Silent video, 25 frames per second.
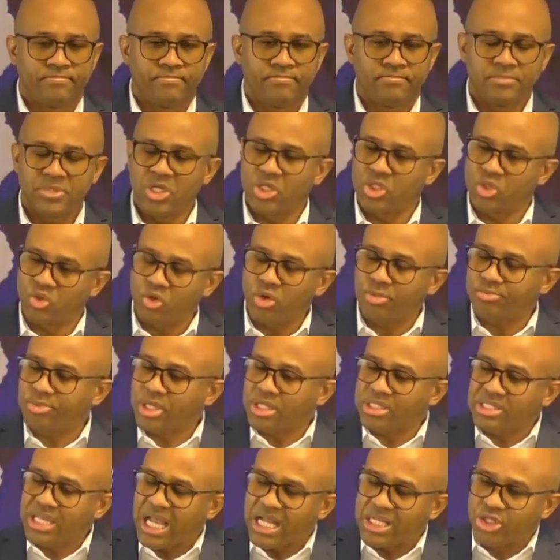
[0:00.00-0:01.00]
The
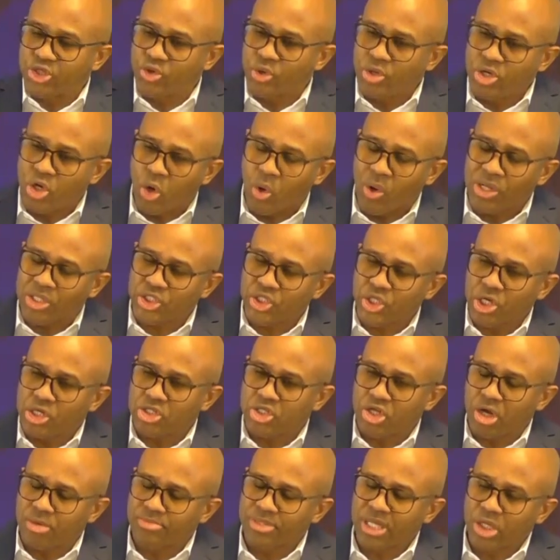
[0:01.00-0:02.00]
scripture tells you in no uncertain
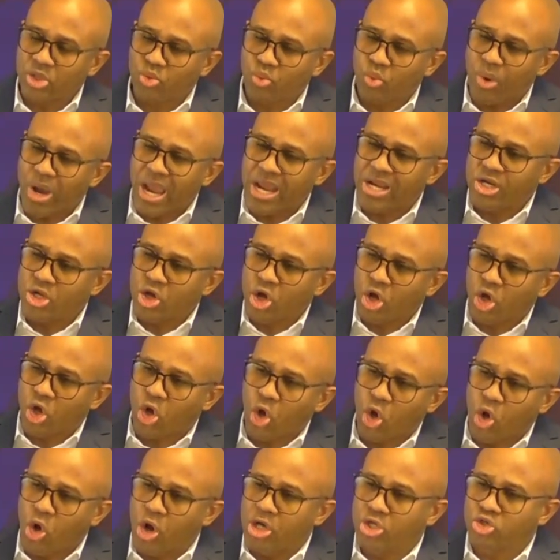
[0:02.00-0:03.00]
terms that when you're
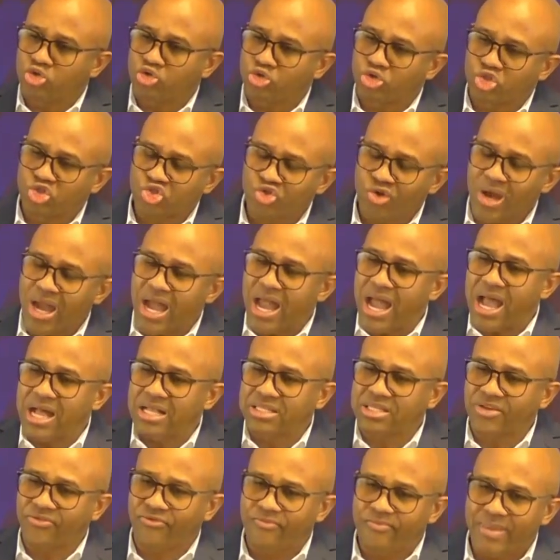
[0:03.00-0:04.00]
going through
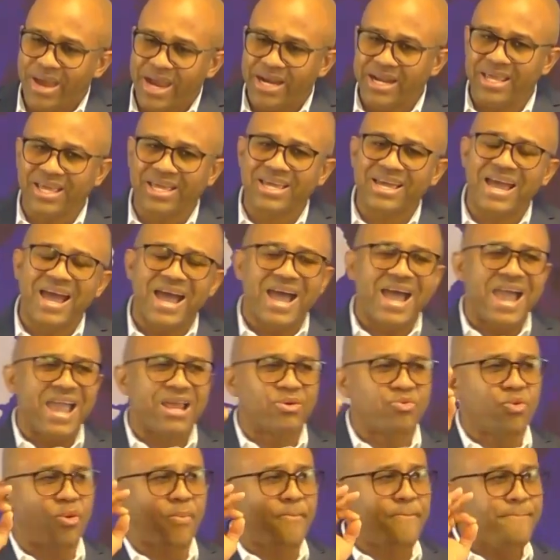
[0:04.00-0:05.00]
trials of many
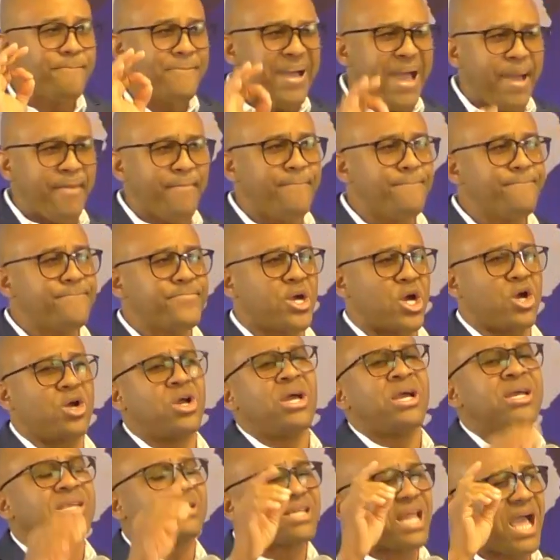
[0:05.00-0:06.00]
kind, remember
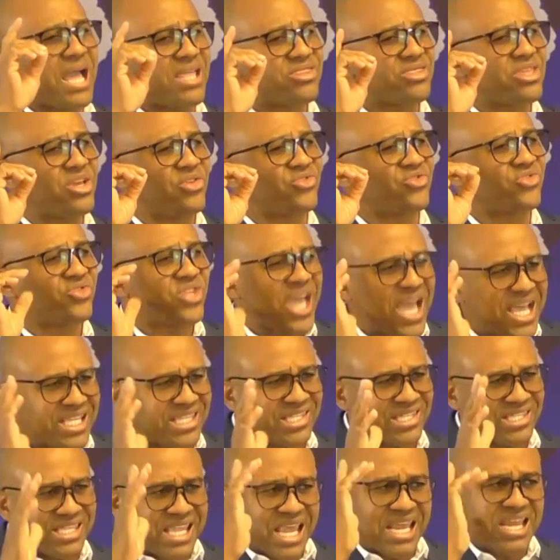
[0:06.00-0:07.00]
that the
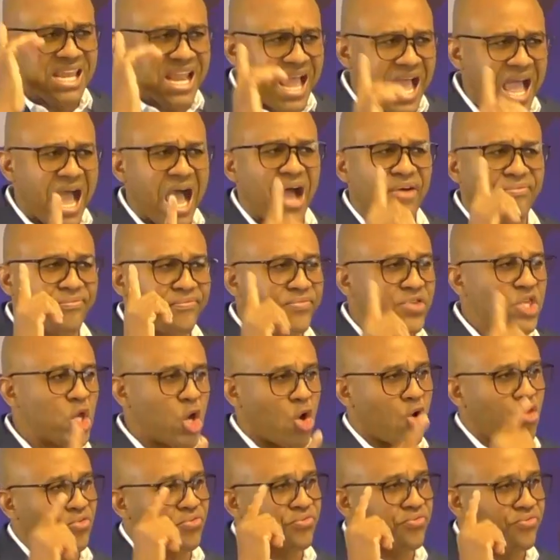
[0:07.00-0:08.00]
testing of
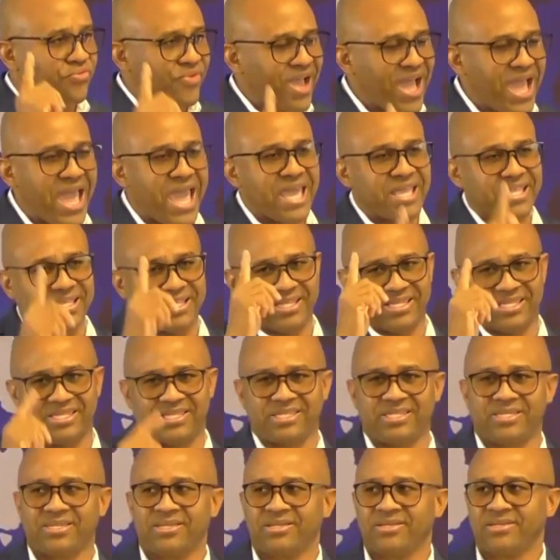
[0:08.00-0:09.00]
your
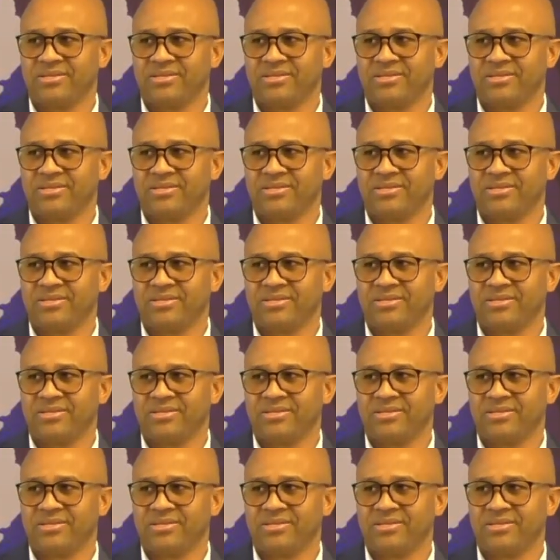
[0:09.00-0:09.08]
faith,